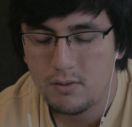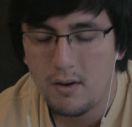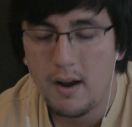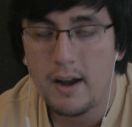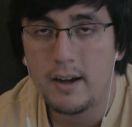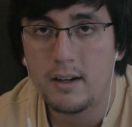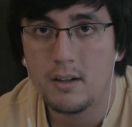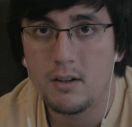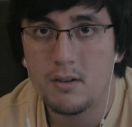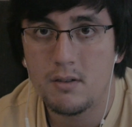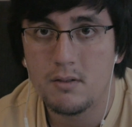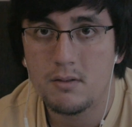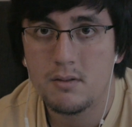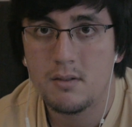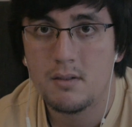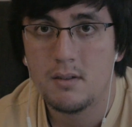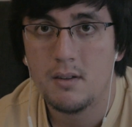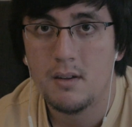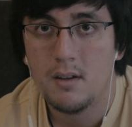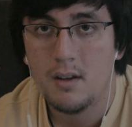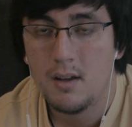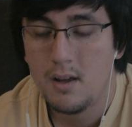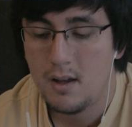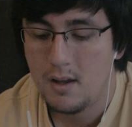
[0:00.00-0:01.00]

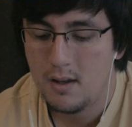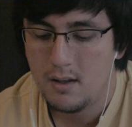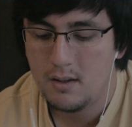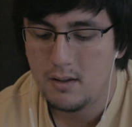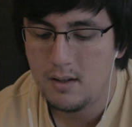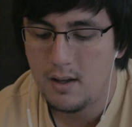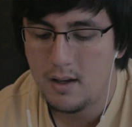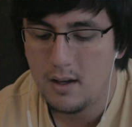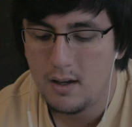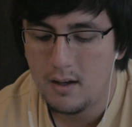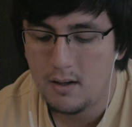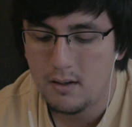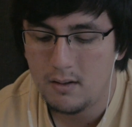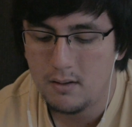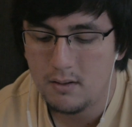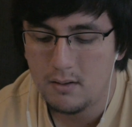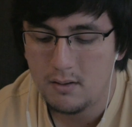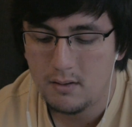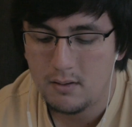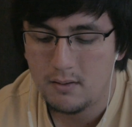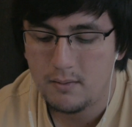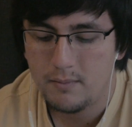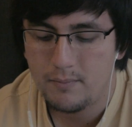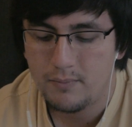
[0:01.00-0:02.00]
trackers.
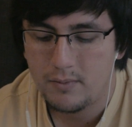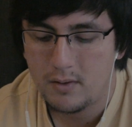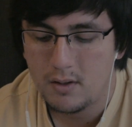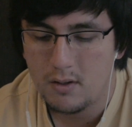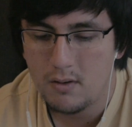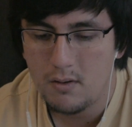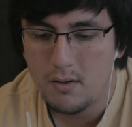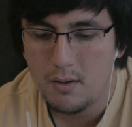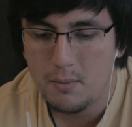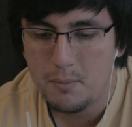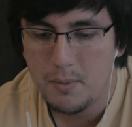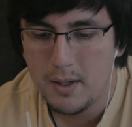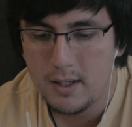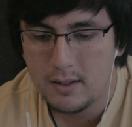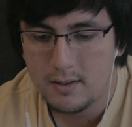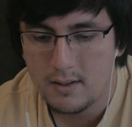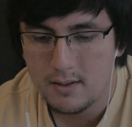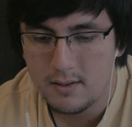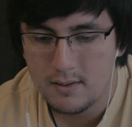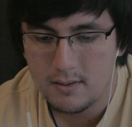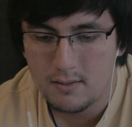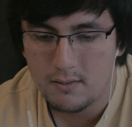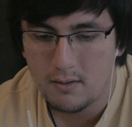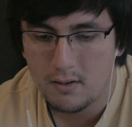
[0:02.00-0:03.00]
Now, going
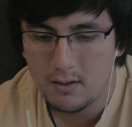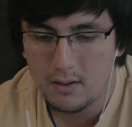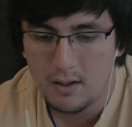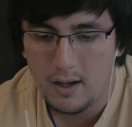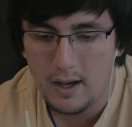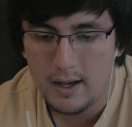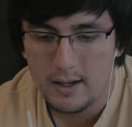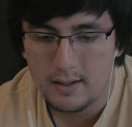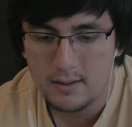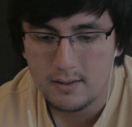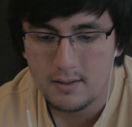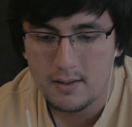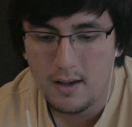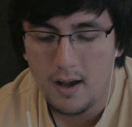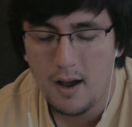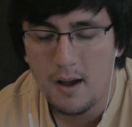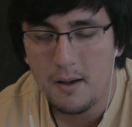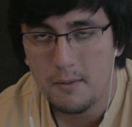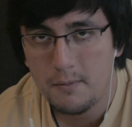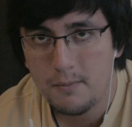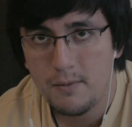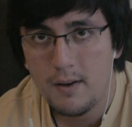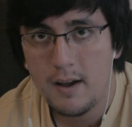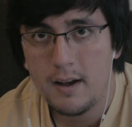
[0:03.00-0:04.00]
back to Snorlax,
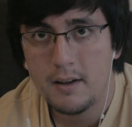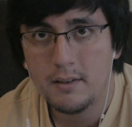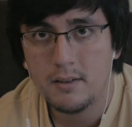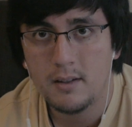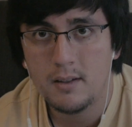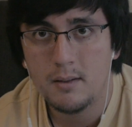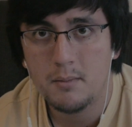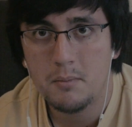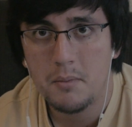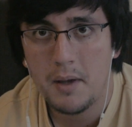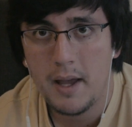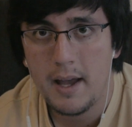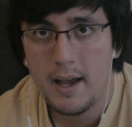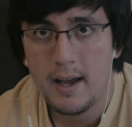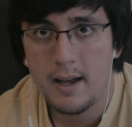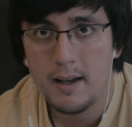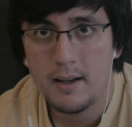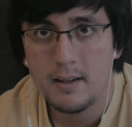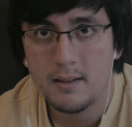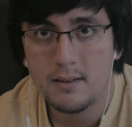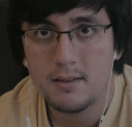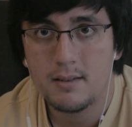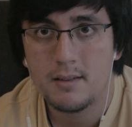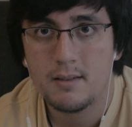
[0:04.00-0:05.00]
I found him
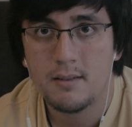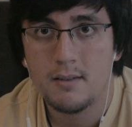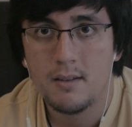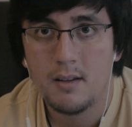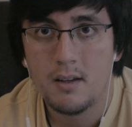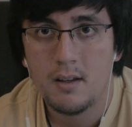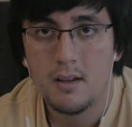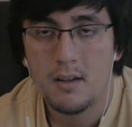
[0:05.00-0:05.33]
at